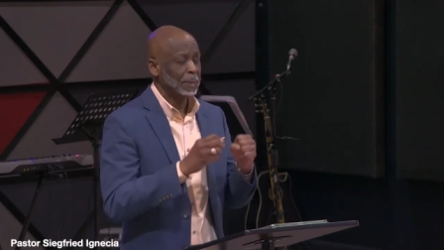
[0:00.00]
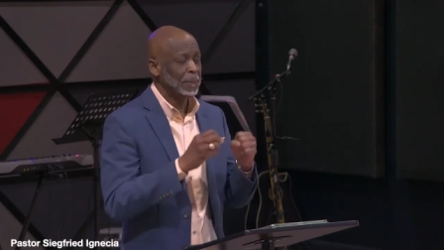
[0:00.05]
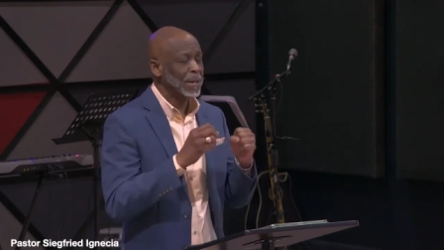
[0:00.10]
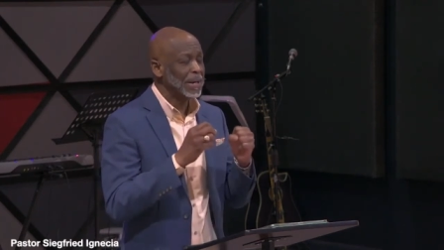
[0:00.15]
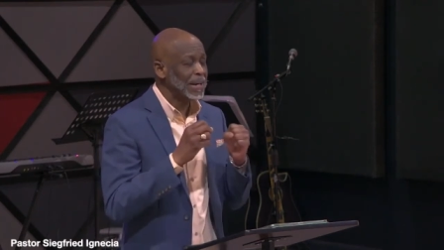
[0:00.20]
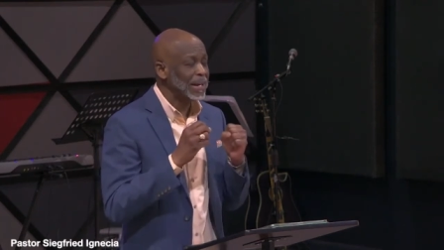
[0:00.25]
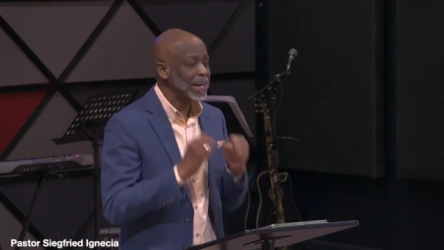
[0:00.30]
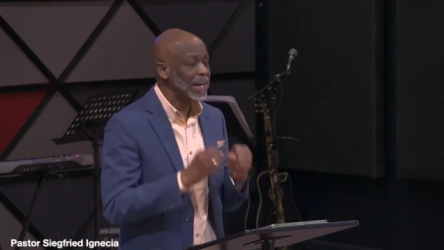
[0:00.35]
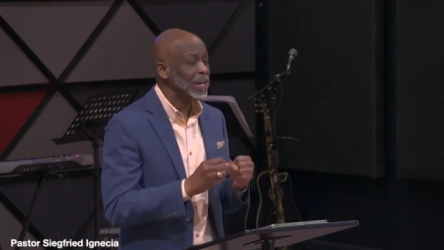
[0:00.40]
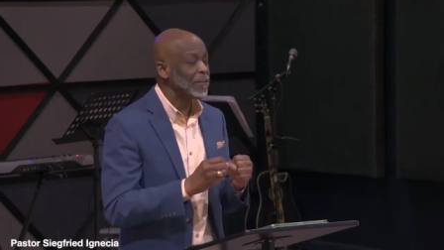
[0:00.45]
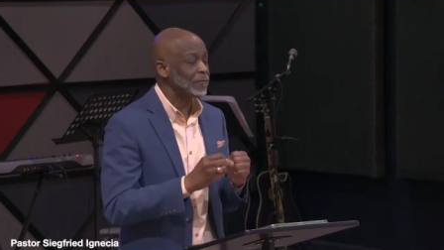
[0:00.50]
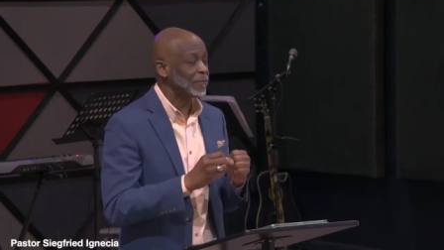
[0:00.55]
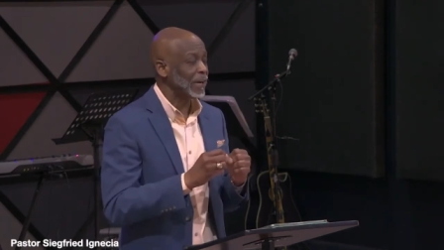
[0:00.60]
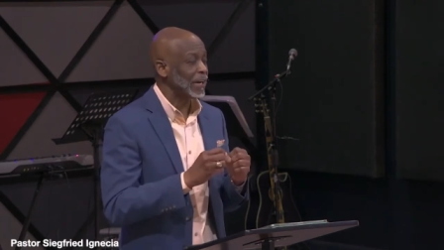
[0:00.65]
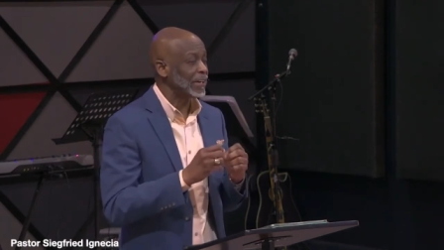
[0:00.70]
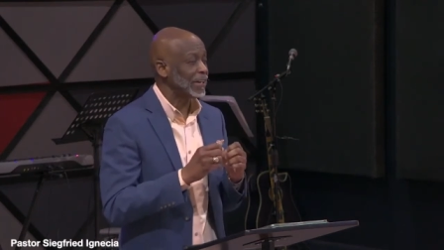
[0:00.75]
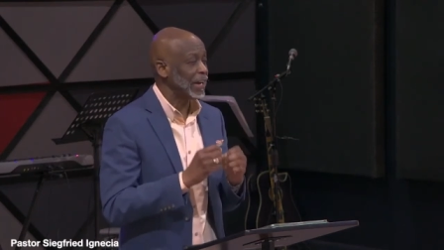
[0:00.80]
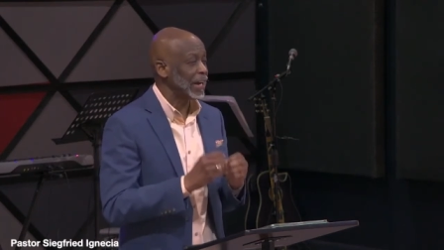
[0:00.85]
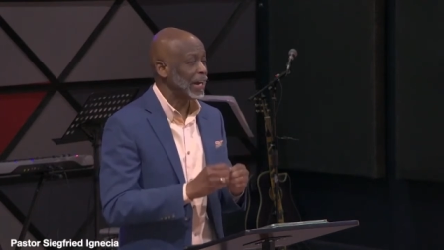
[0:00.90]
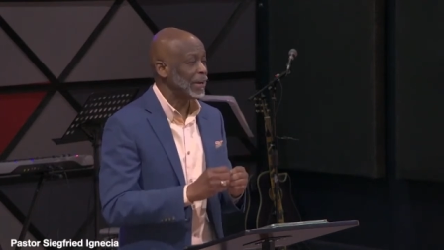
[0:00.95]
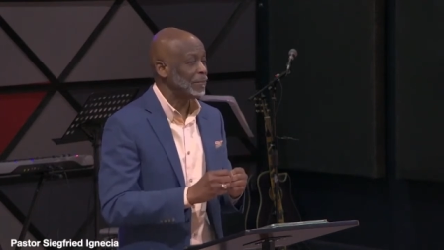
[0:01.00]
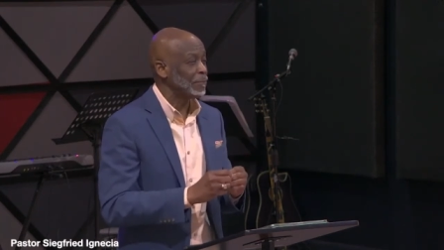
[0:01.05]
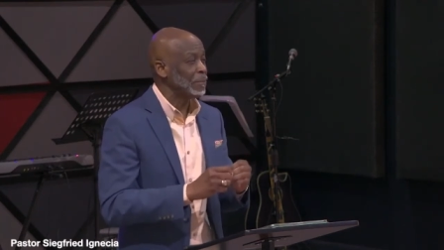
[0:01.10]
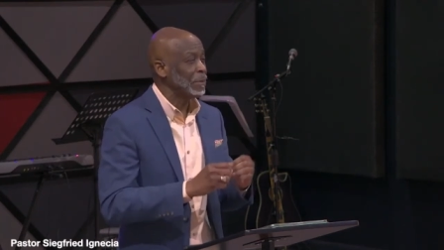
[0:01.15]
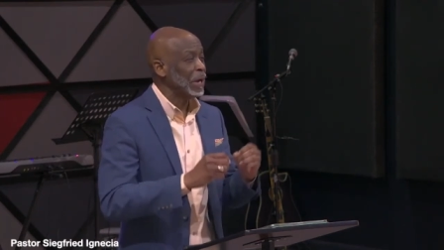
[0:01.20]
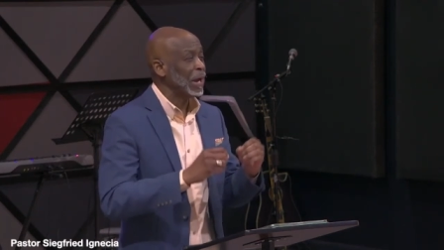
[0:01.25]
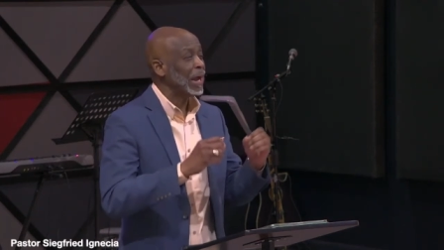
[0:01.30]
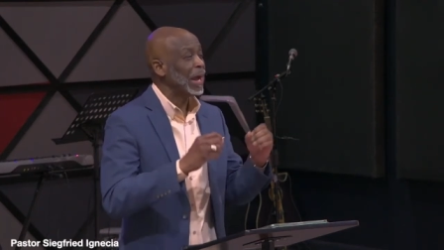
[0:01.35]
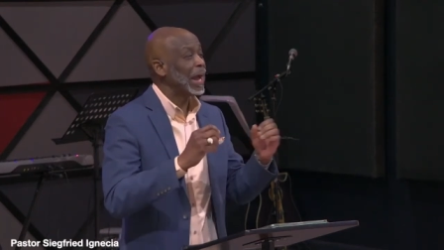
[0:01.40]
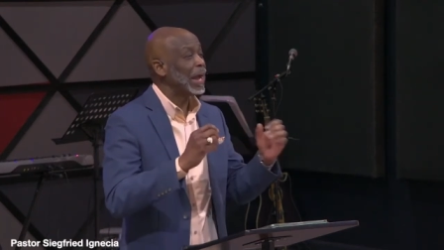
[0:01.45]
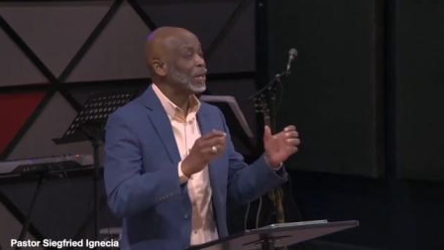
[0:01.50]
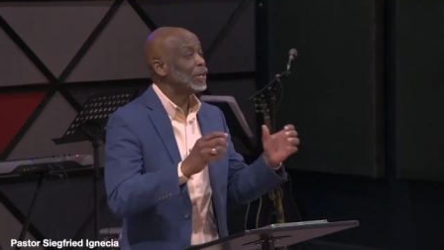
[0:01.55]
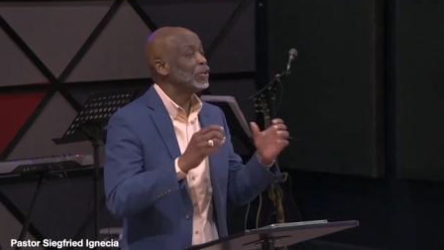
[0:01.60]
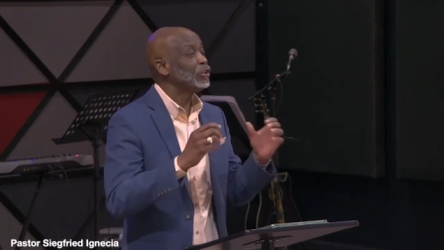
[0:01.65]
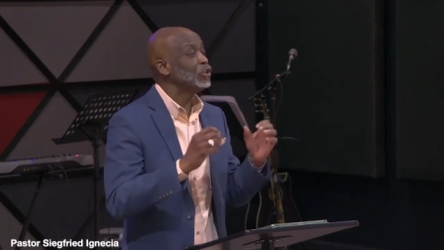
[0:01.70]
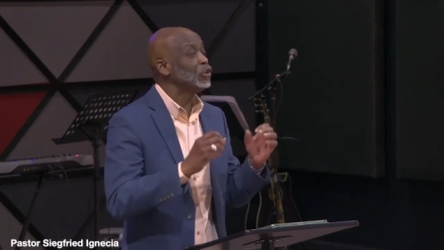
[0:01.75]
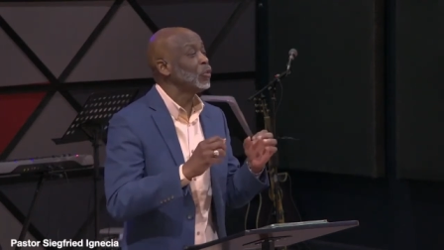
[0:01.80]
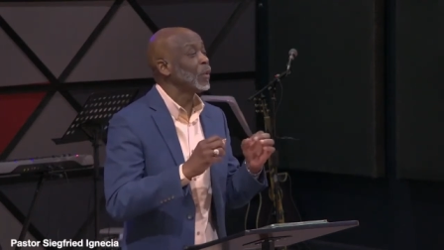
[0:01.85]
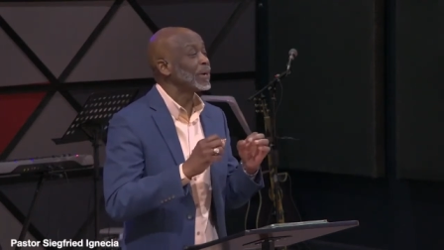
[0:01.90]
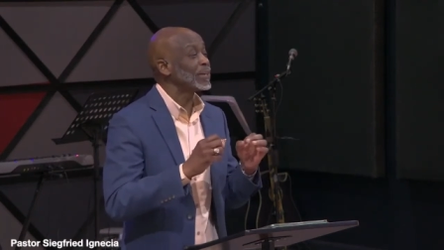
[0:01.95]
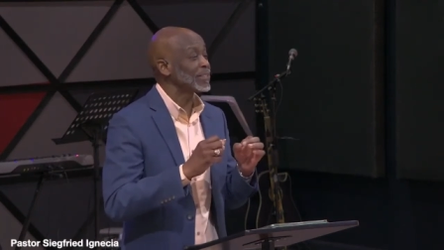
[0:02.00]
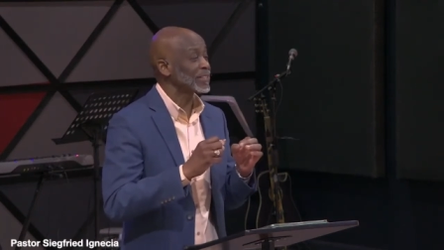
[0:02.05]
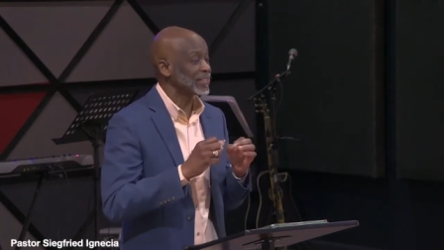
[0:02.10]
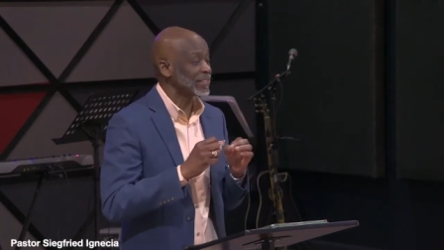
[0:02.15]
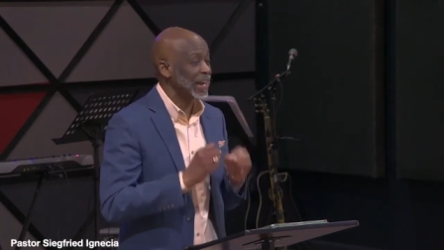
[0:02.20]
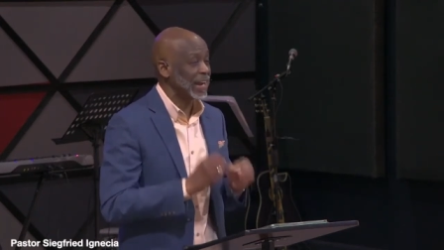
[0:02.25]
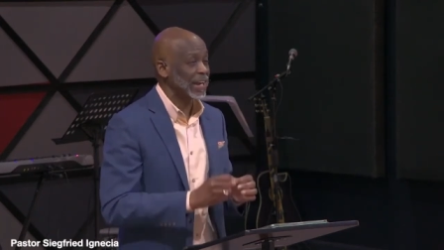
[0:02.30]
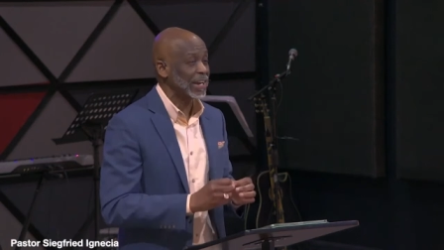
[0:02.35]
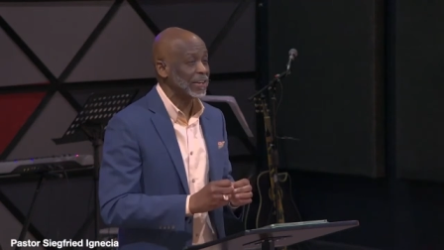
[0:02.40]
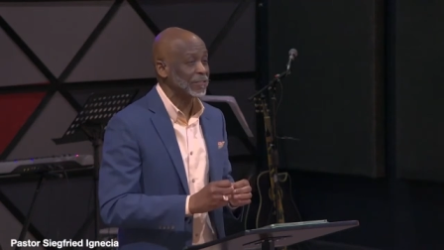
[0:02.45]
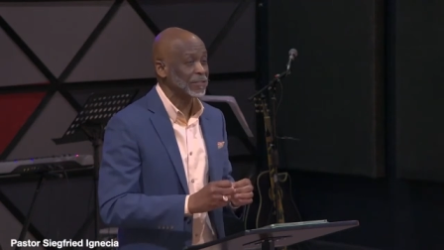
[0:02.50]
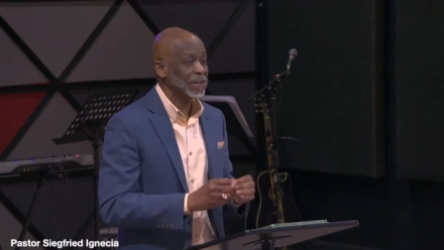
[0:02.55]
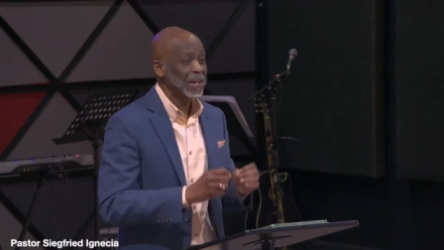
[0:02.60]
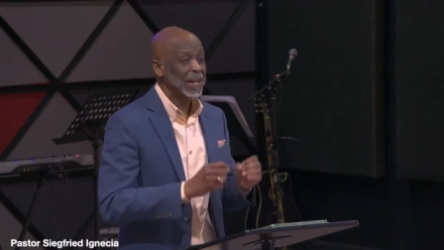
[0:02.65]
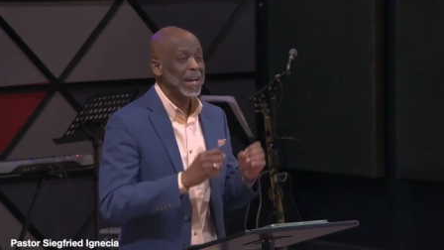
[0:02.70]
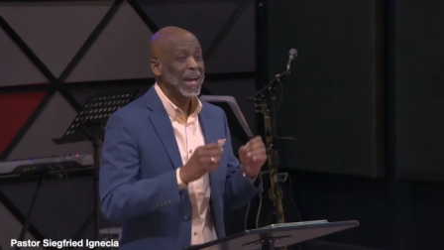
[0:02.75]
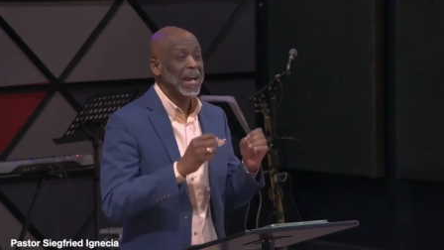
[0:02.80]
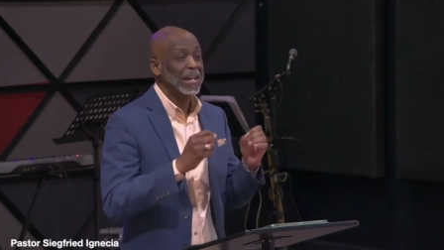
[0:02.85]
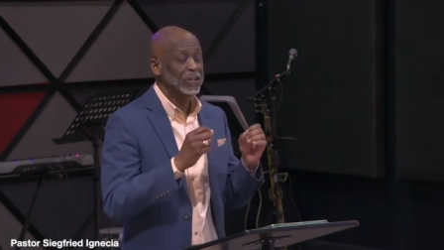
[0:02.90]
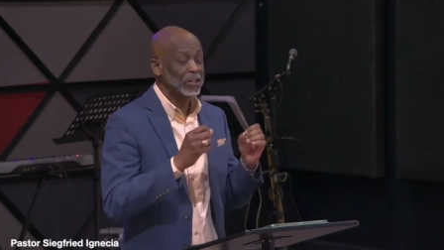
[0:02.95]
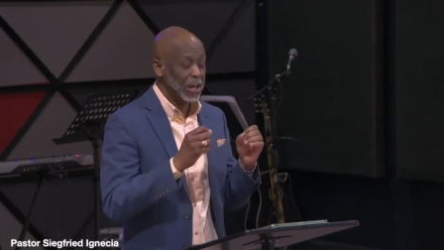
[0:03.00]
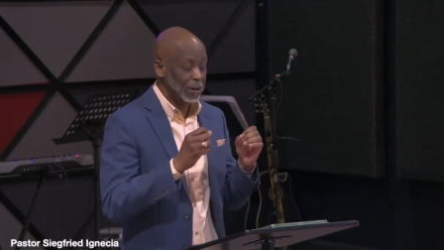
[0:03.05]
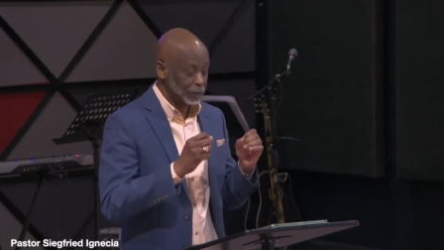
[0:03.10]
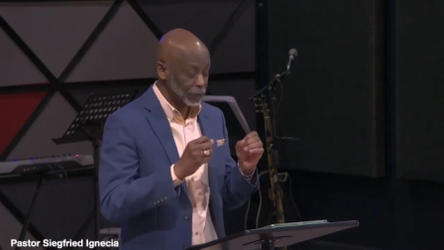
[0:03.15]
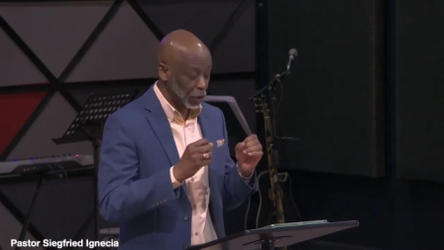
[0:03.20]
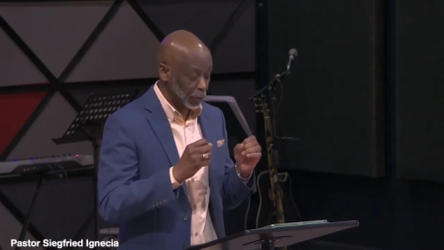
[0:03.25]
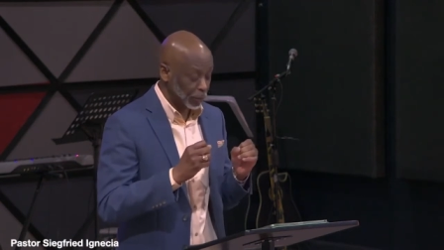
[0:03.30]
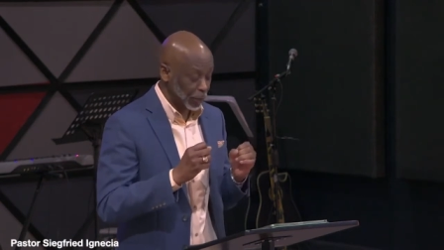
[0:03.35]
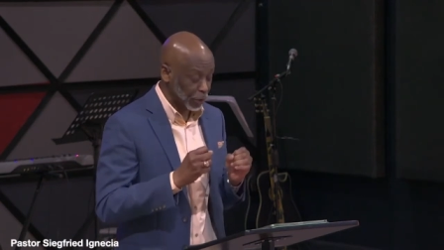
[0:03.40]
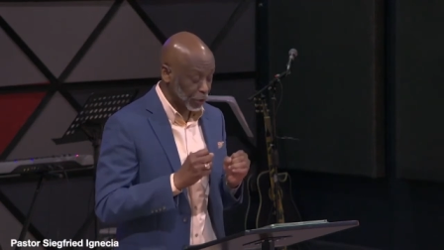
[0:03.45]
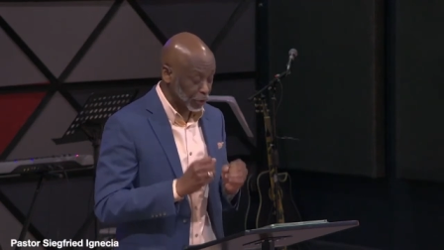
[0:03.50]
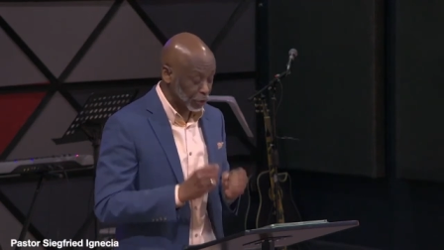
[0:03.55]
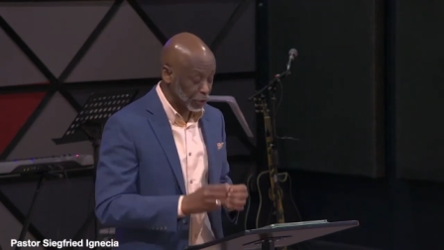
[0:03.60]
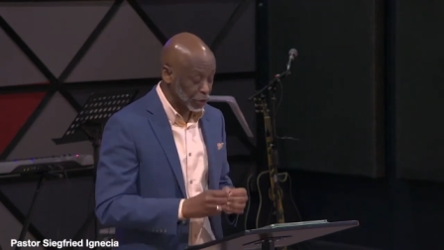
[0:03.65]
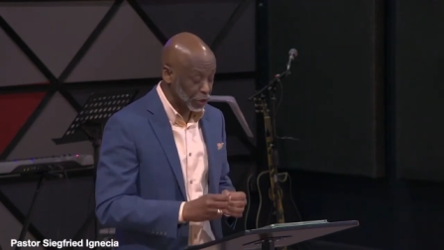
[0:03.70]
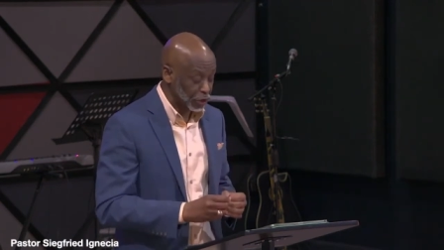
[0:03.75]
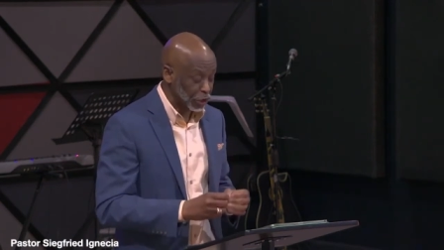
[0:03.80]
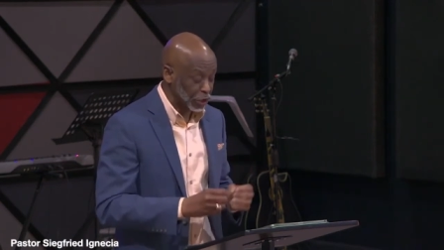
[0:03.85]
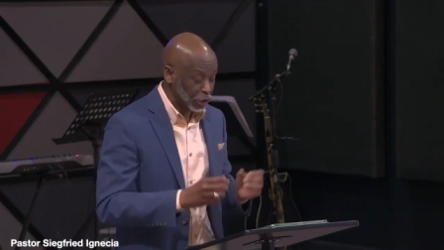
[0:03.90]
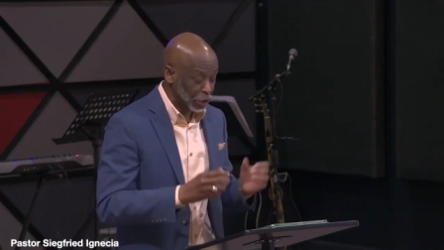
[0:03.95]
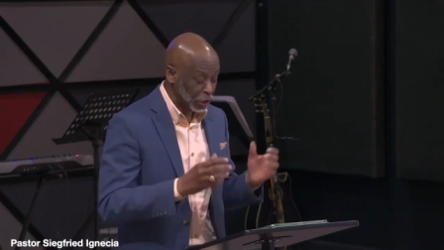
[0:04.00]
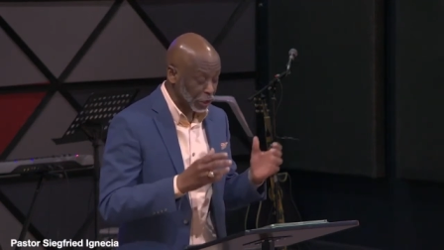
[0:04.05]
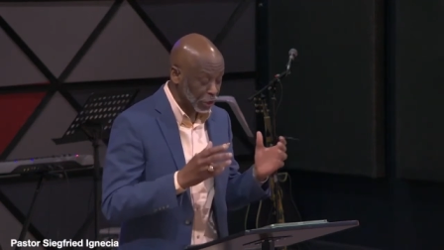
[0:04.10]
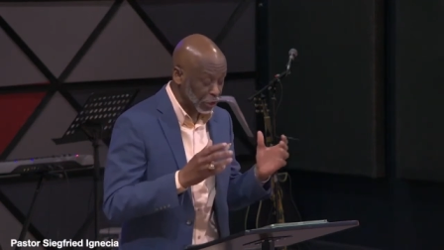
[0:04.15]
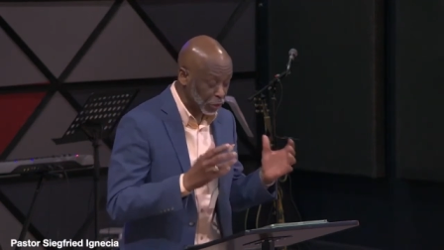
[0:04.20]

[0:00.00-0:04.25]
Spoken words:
Believe in him and you are saved and you have the opportunity